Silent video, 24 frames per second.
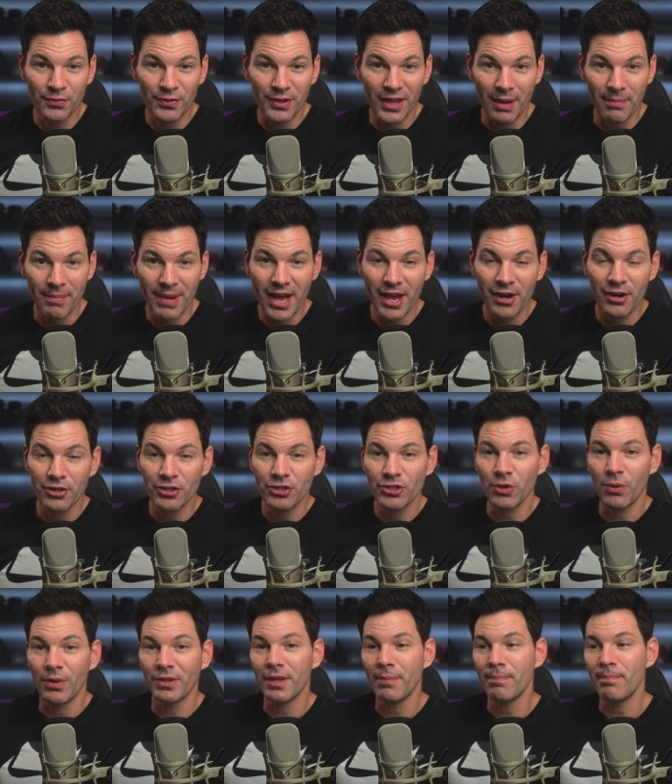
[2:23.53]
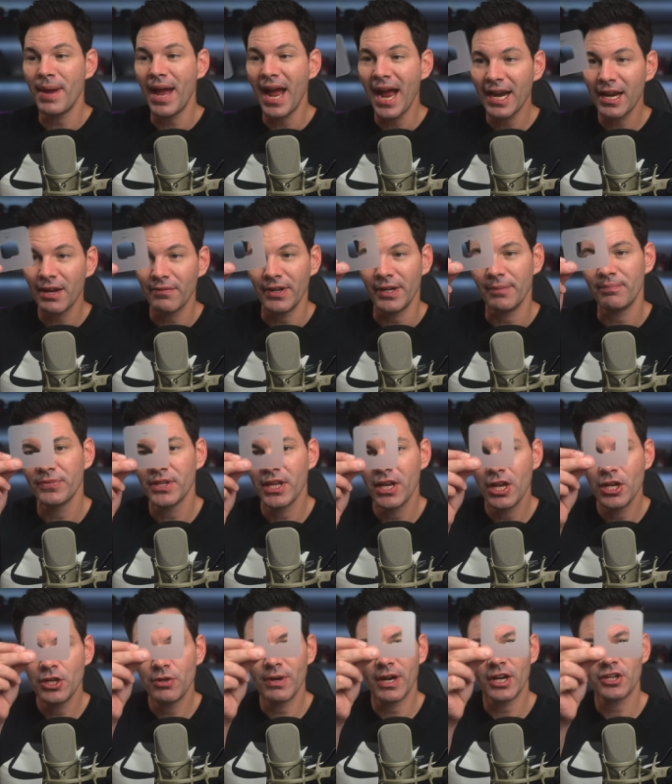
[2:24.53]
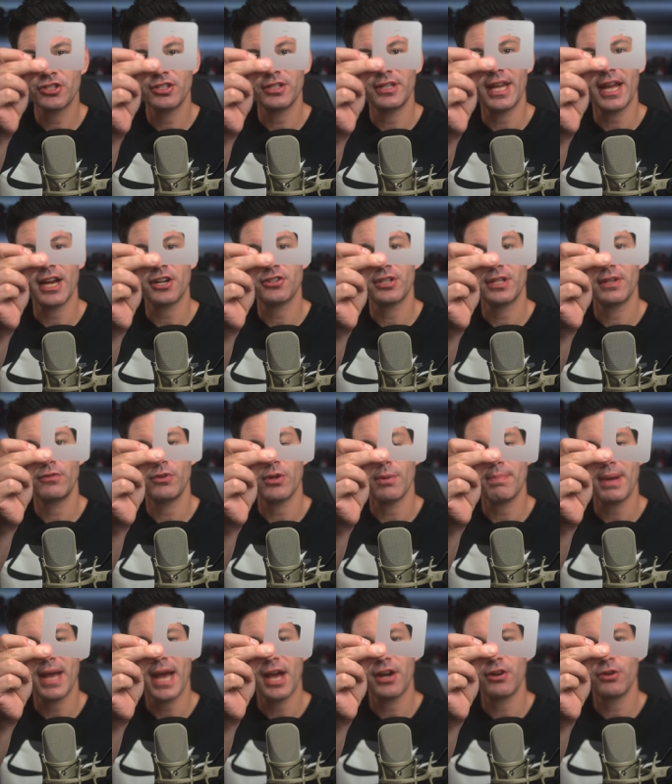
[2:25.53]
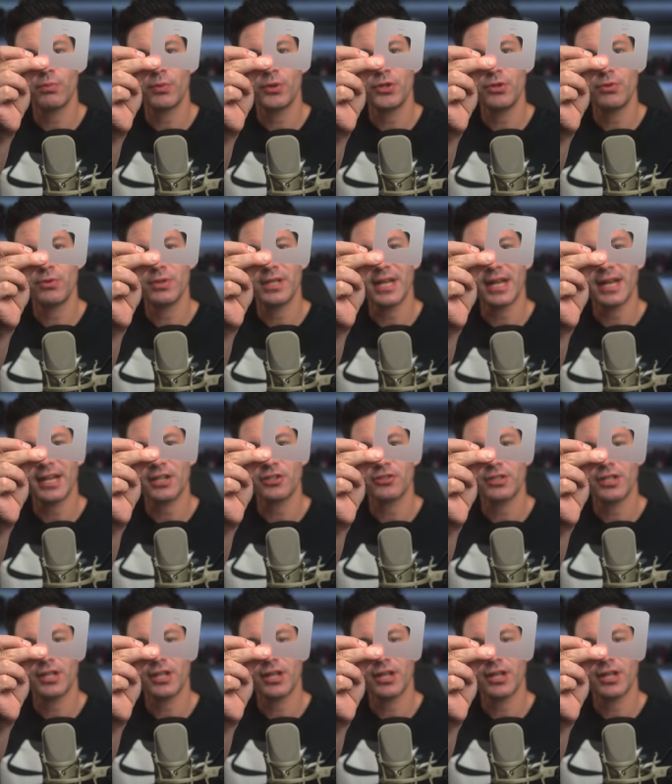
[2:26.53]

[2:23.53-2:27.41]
for that matter. So on the back of it, you actually they actually give you a pattern where you can actually